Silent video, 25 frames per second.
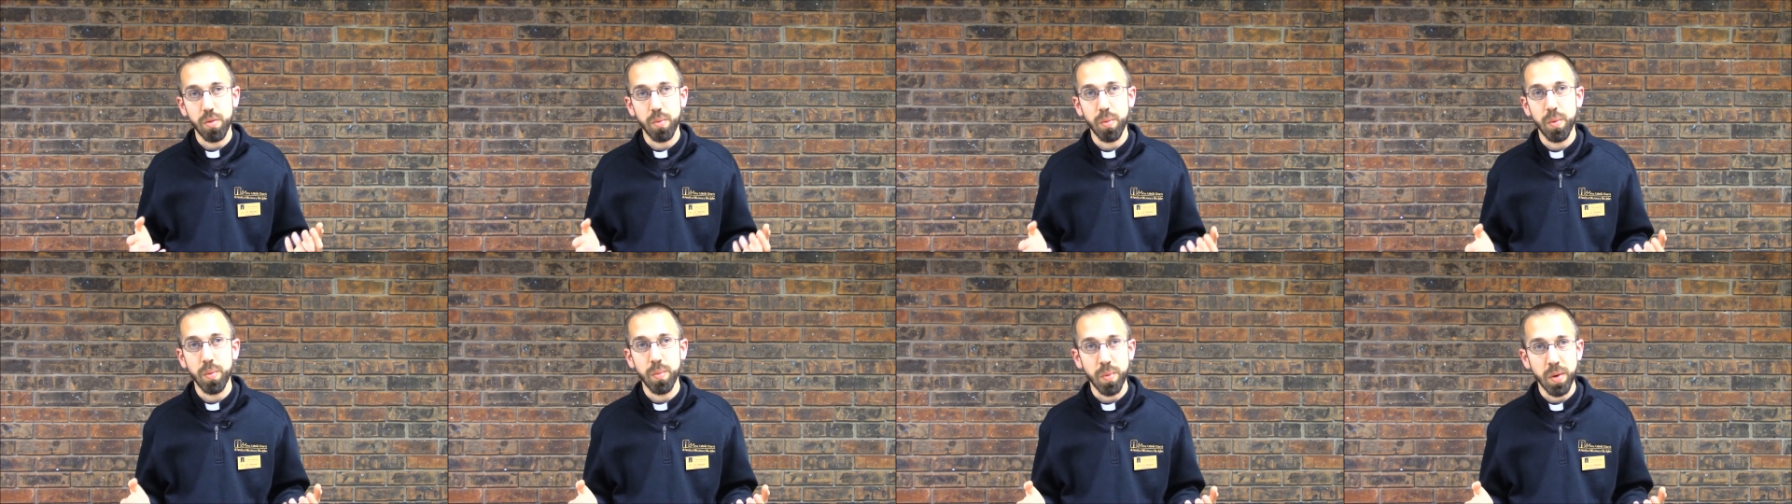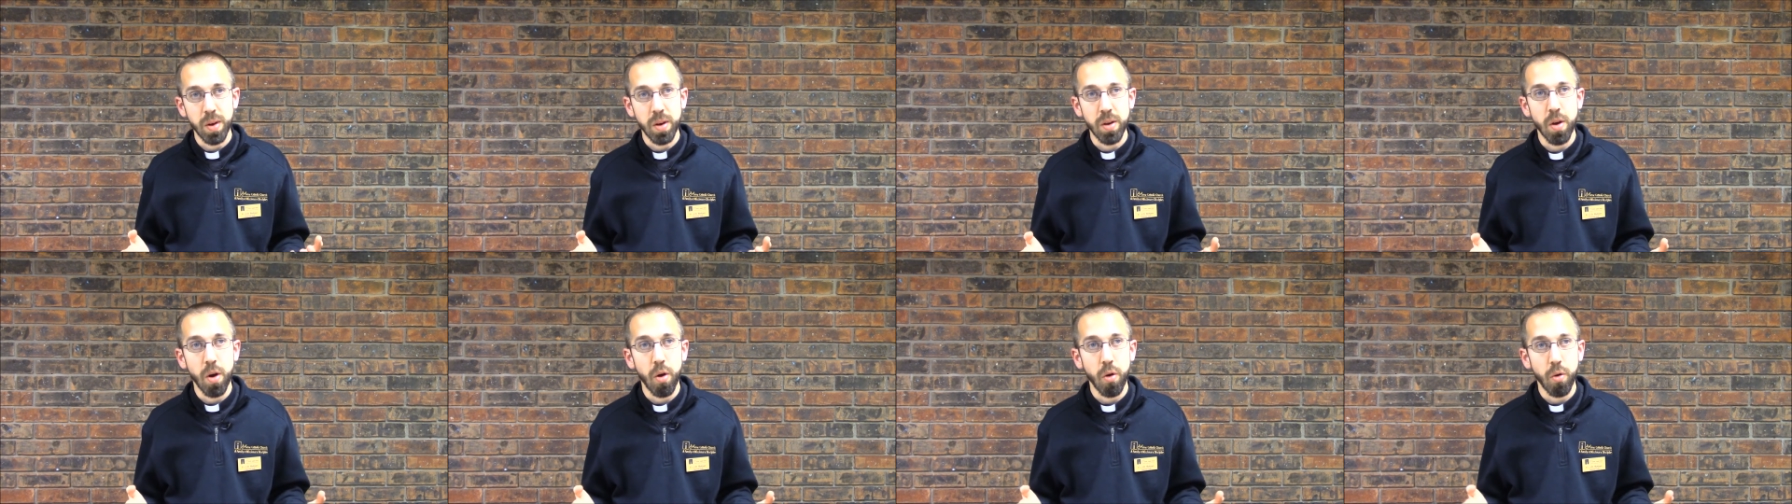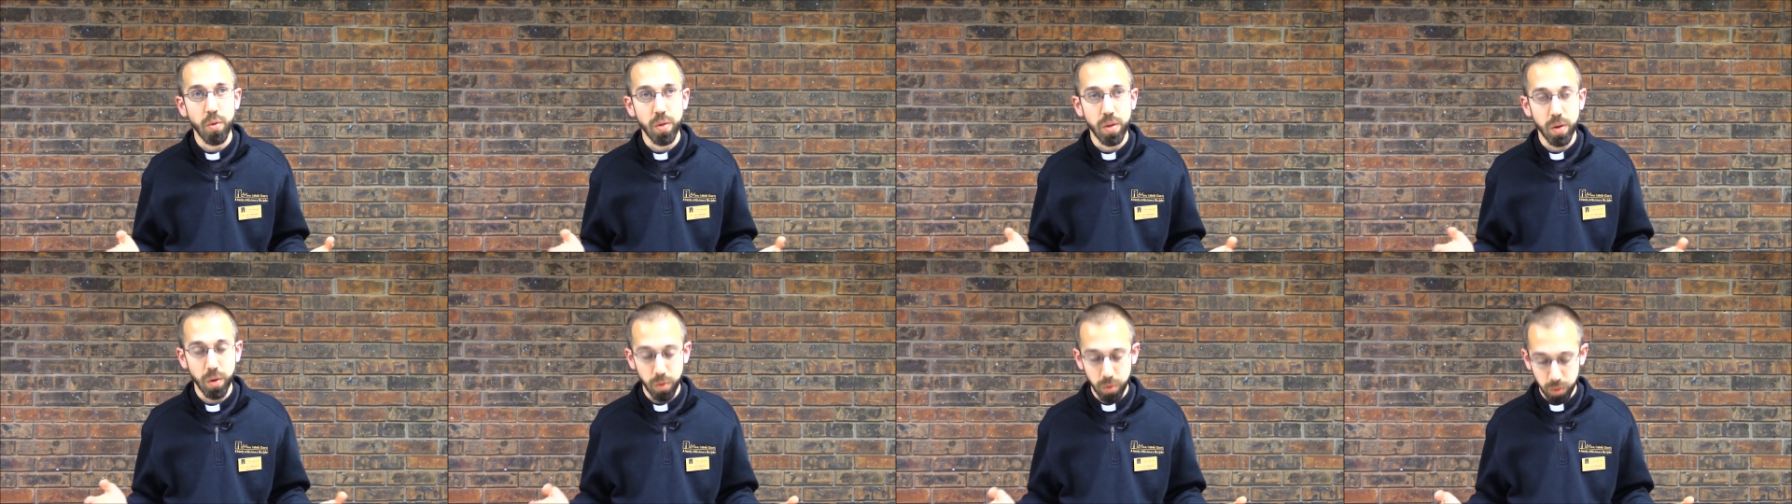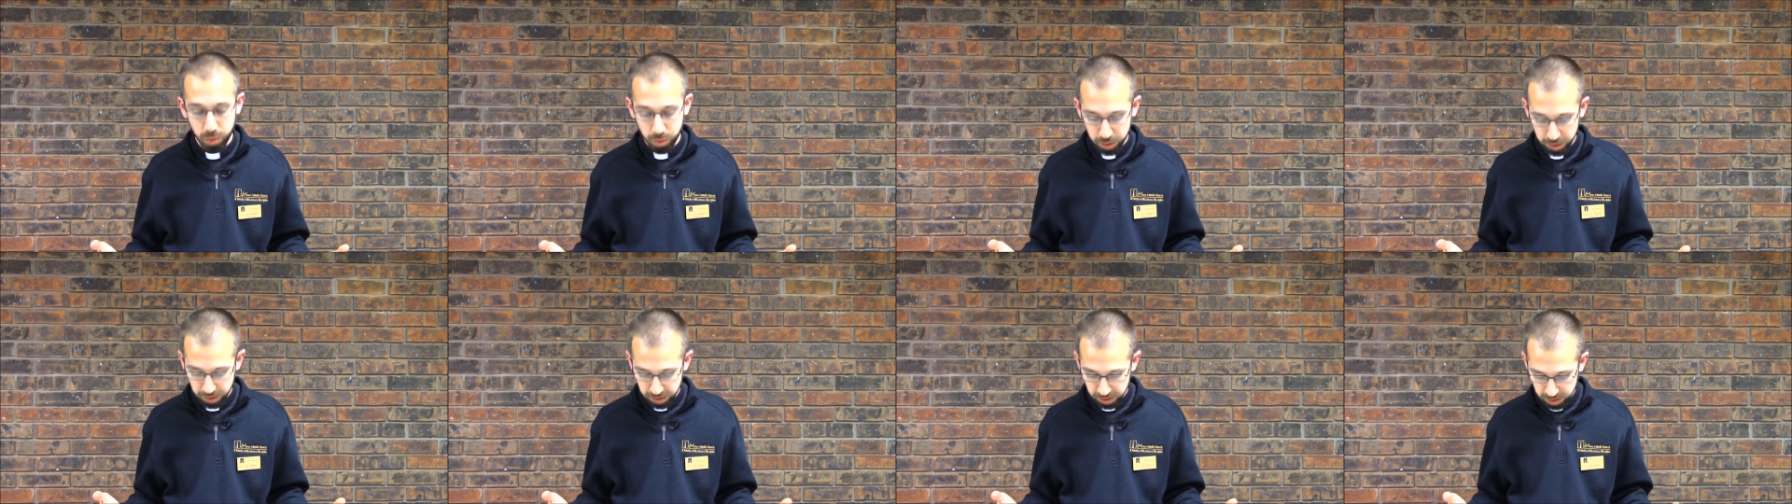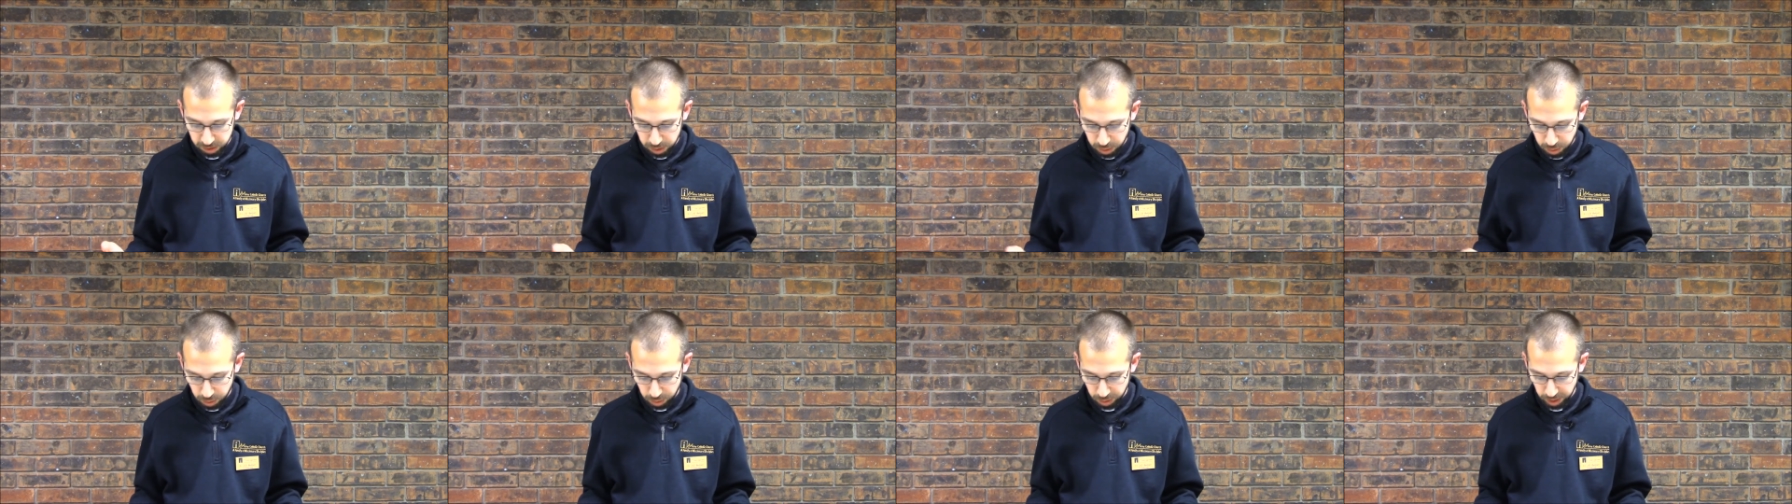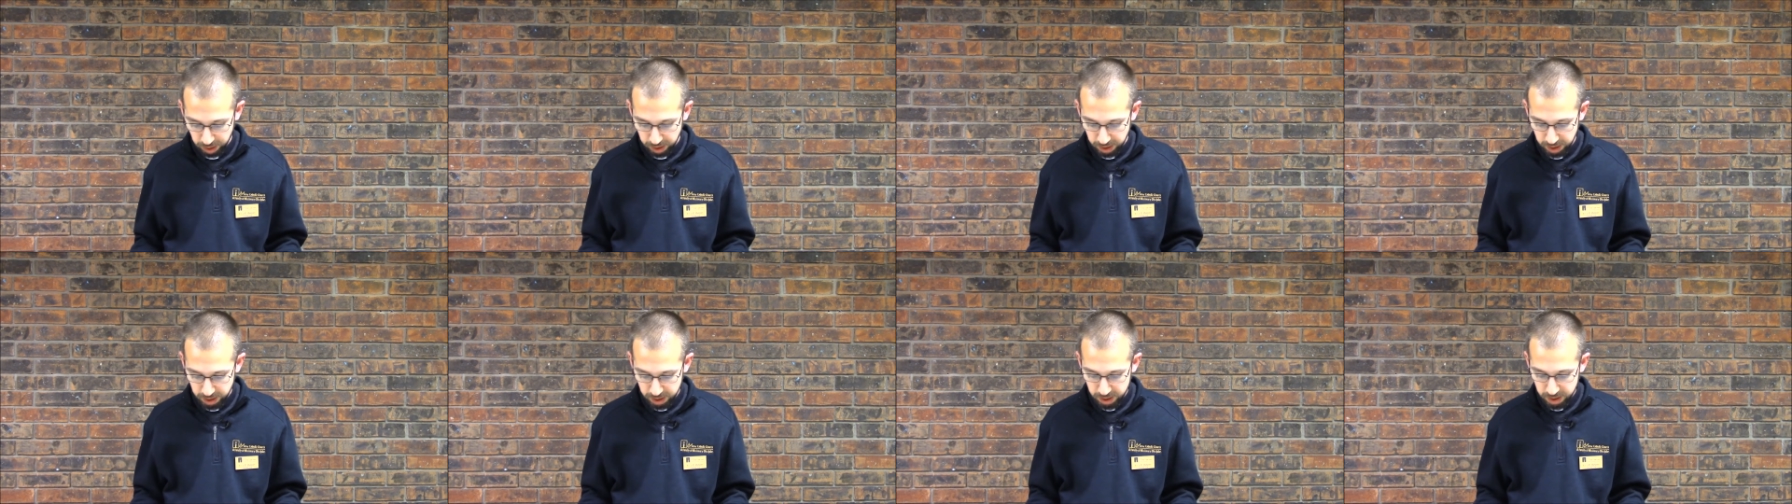when we know the whole
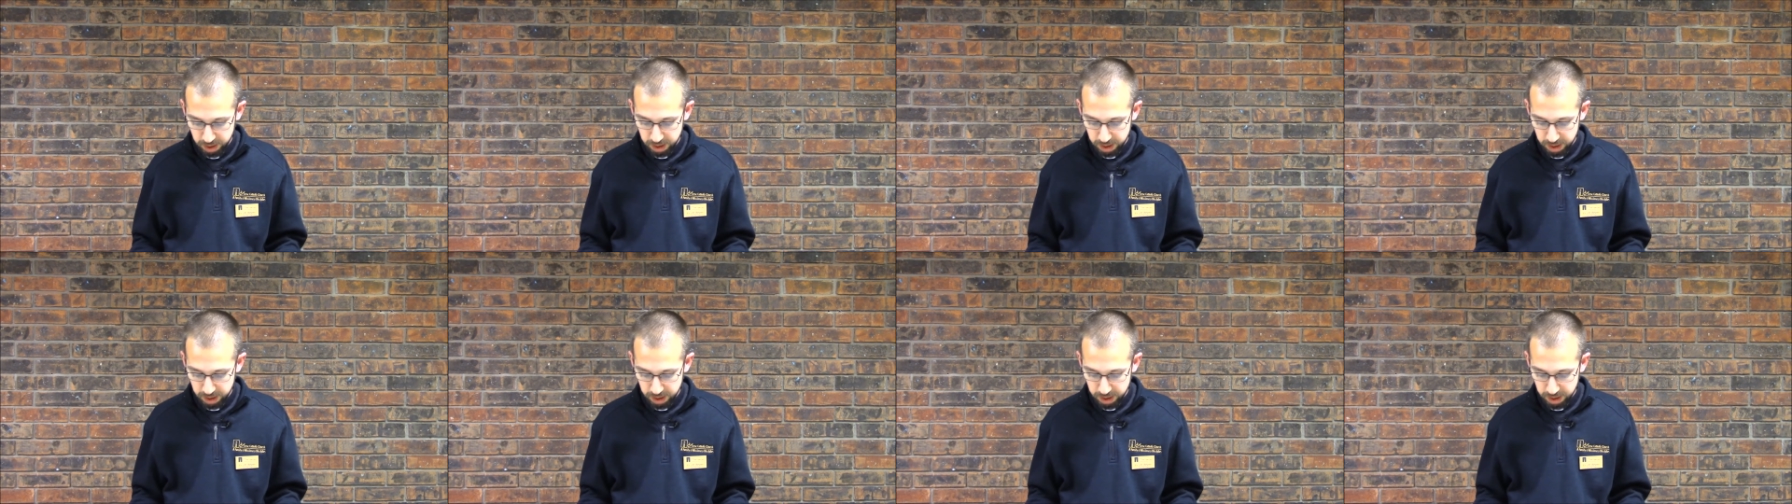story.